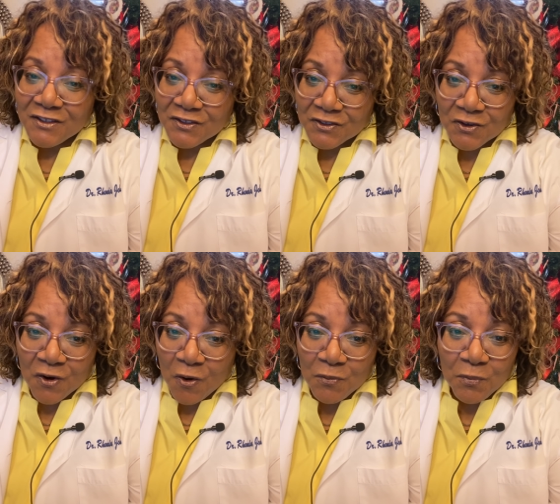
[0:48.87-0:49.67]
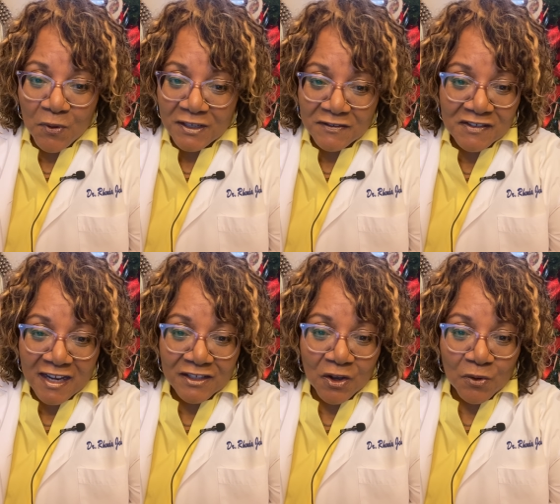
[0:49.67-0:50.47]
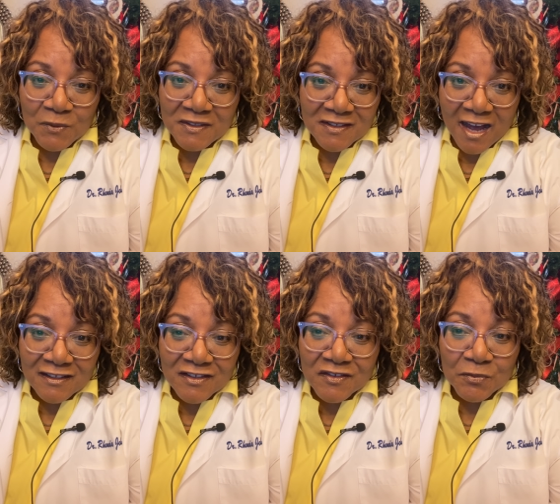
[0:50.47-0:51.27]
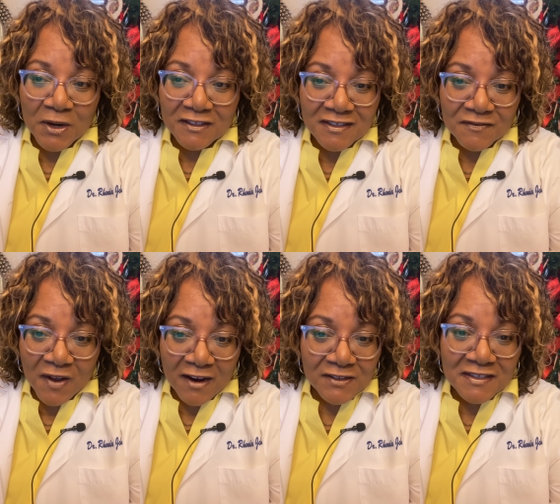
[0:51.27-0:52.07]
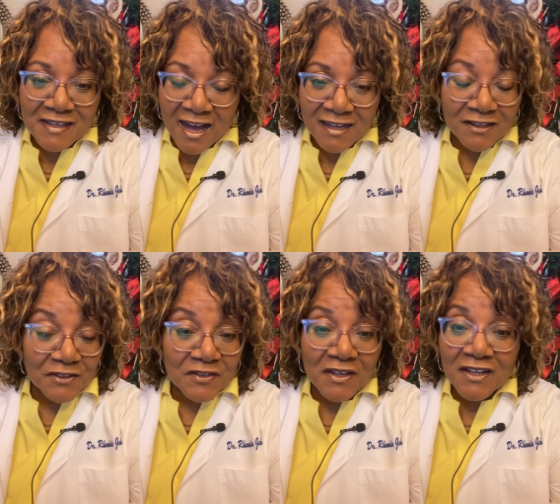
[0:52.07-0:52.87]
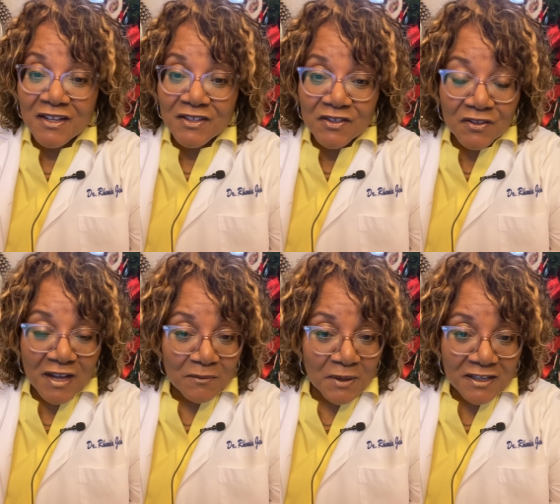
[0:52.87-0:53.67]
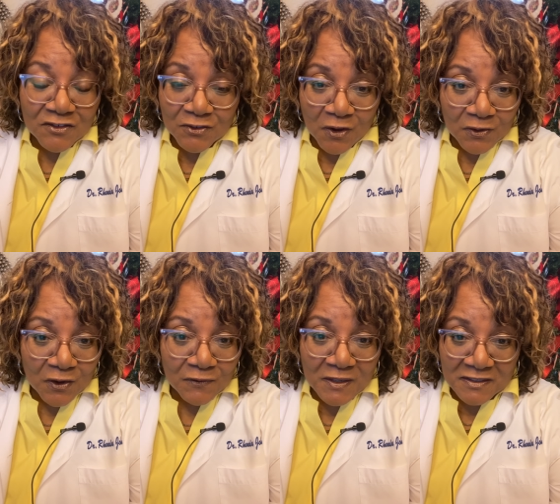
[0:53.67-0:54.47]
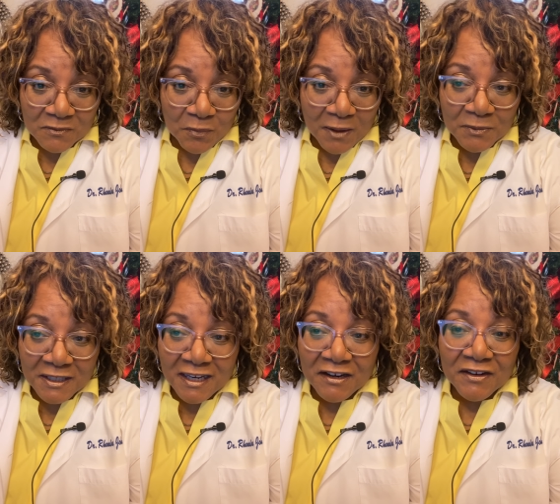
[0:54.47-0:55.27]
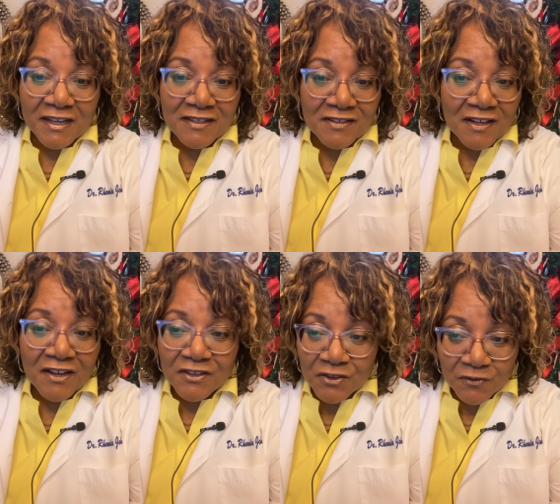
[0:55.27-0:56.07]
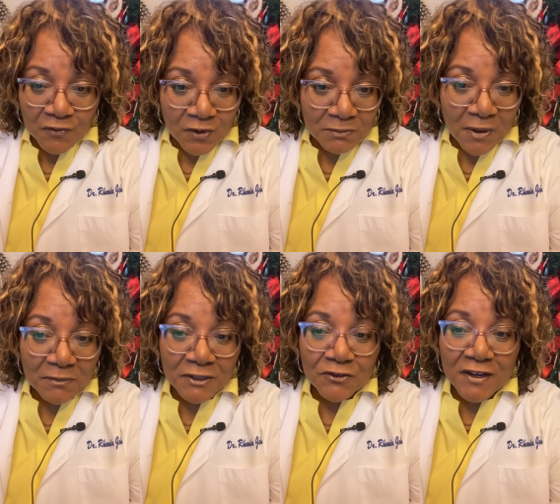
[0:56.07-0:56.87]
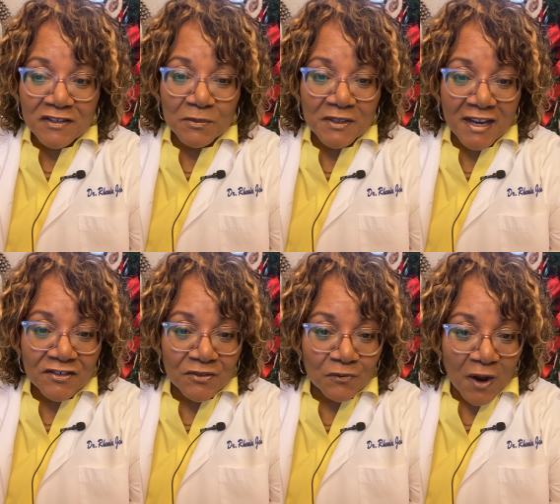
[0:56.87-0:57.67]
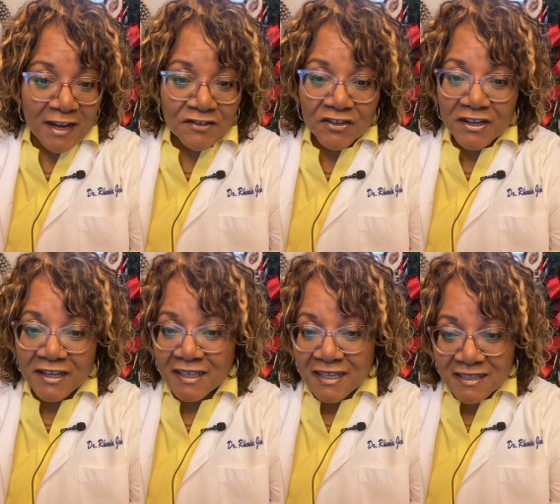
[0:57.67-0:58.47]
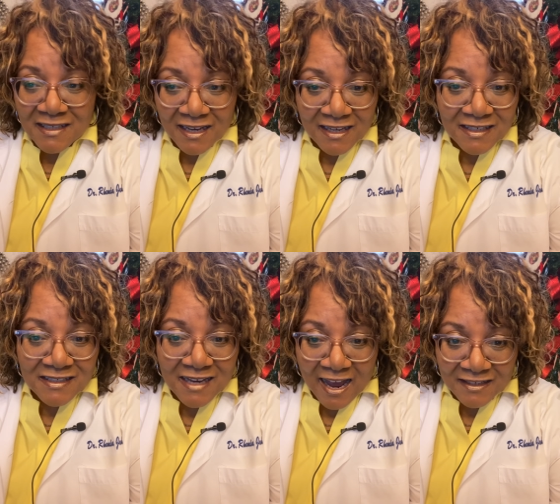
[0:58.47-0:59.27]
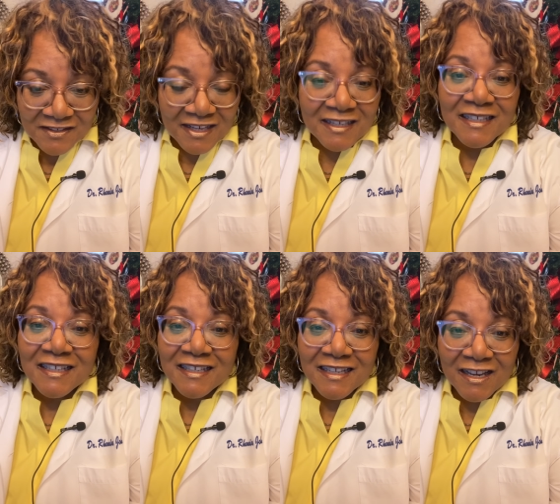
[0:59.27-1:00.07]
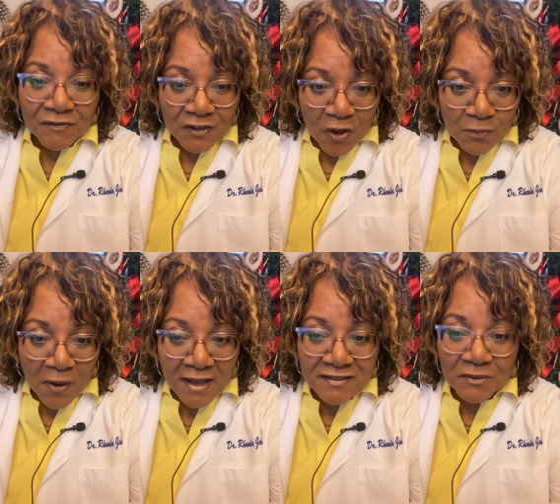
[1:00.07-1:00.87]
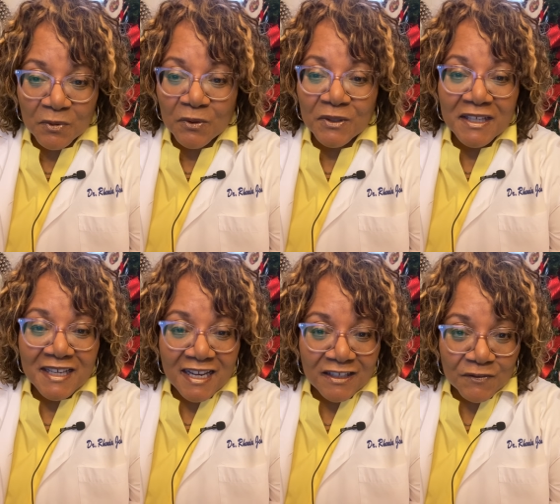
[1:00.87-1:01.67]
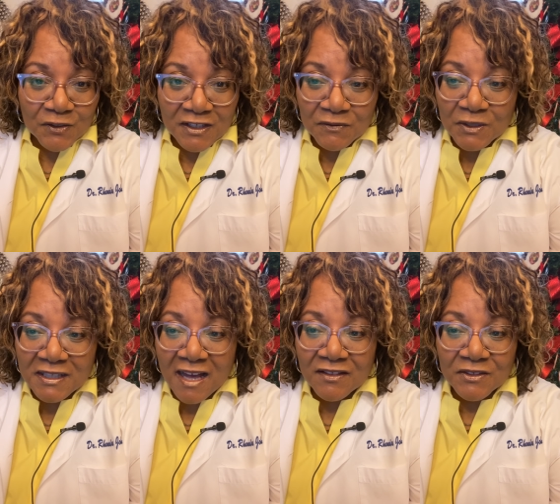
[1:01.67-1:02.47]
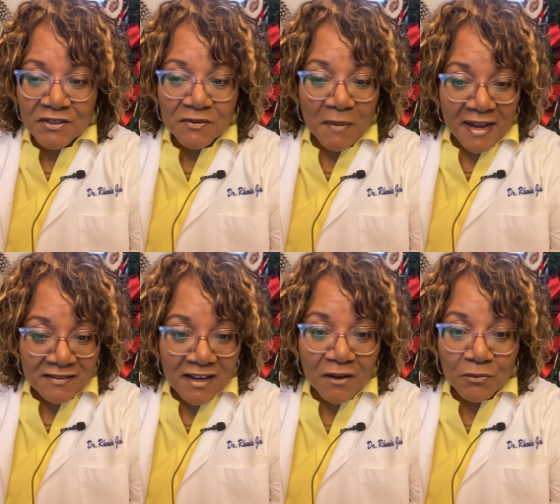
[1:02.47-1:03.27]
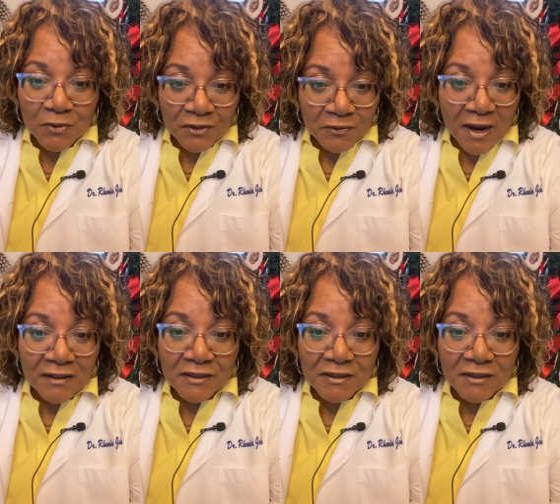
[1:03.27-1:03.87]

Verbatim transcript: Your whole point of staying home is not to spread this virus to others. So that means you don't go visit public areas, you avoid public transportation, ride sharing, taking a taxi, if at all possible. And if you live with others, mask up when around